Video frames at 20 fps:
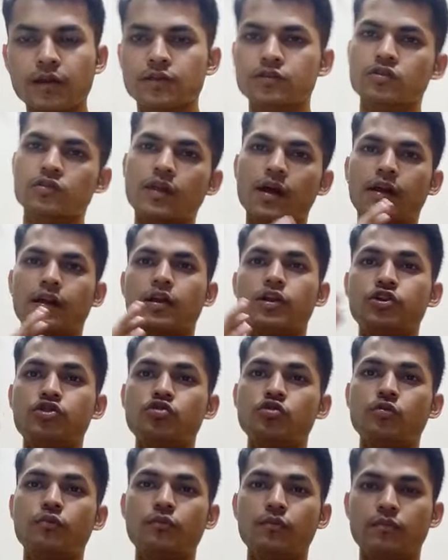So that
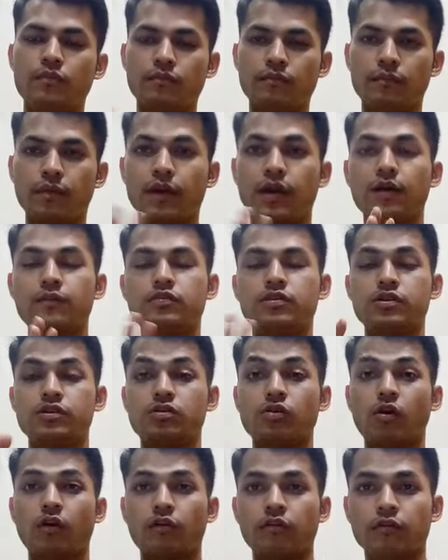issue becomes
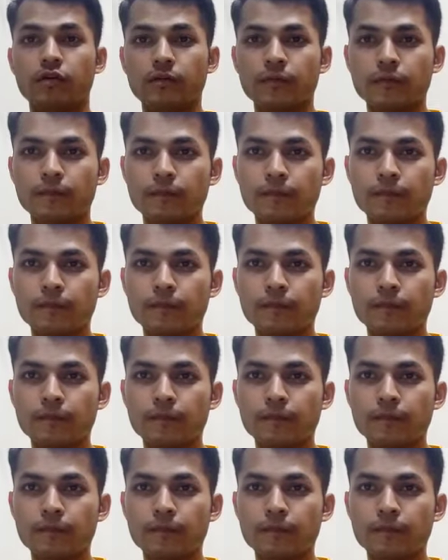resolved.